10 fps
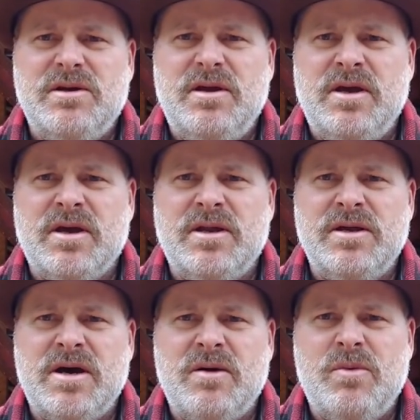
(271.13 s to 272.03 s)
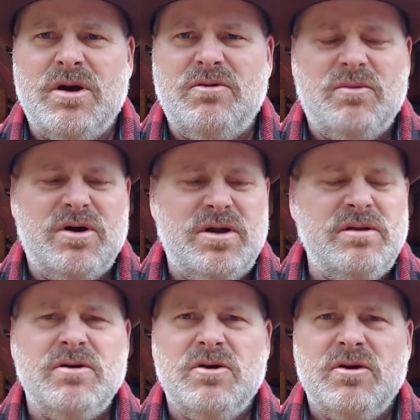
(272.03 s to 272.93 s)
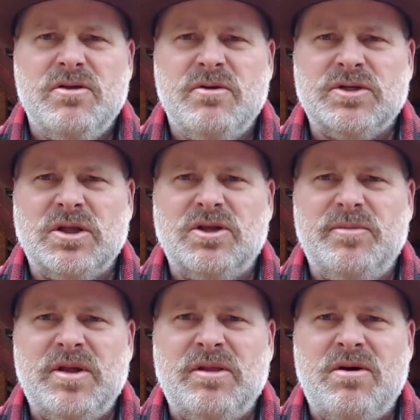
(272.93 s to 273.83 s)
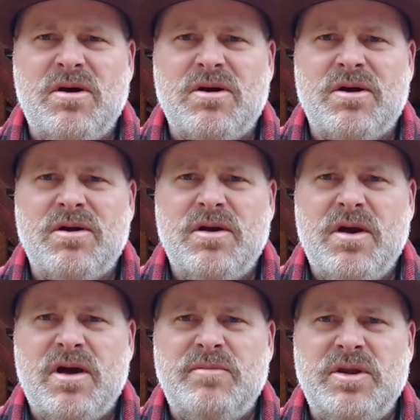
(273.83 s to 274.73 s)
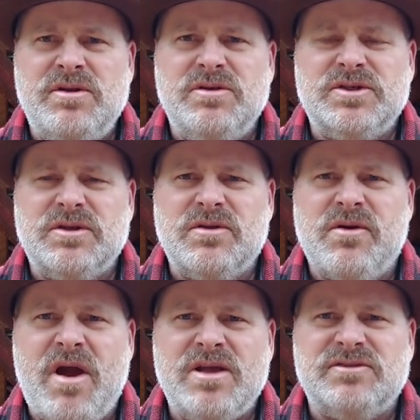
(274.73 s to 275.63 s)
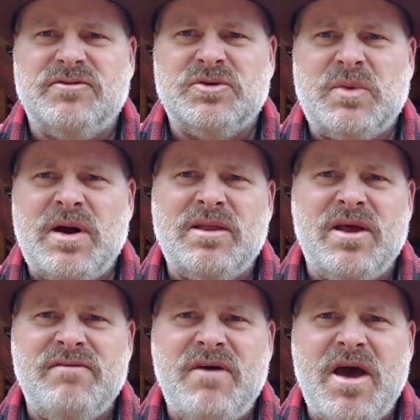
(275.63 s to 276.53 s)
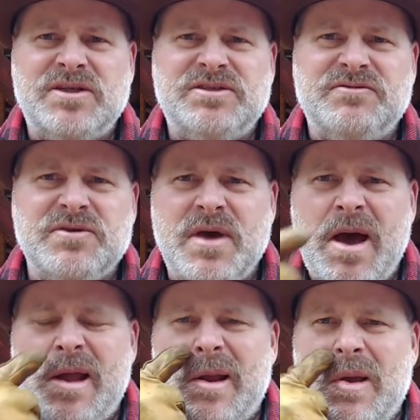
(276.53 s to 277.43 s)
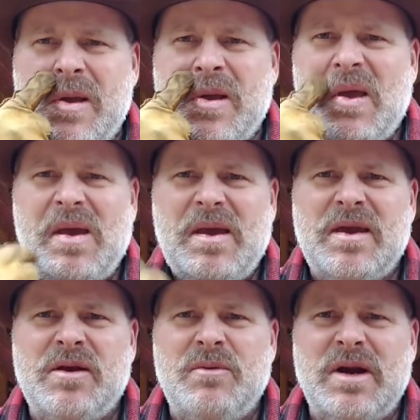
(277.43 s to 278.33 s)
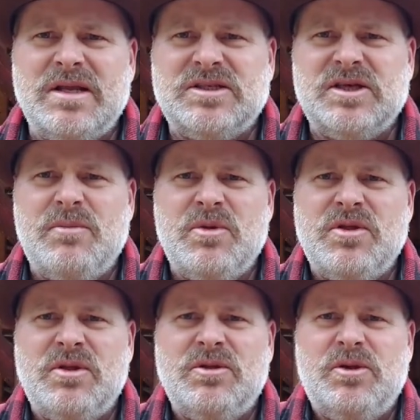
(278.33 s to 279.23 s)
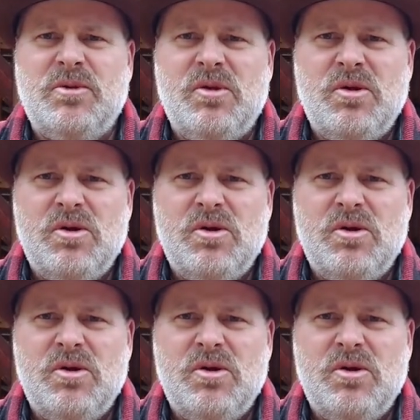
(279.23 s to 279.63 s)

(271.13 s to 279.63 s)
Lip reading: and I wanted one. It was a little bit longer. I'd been using the Gransfors wildlife hatchet for that, and I wanted something with a little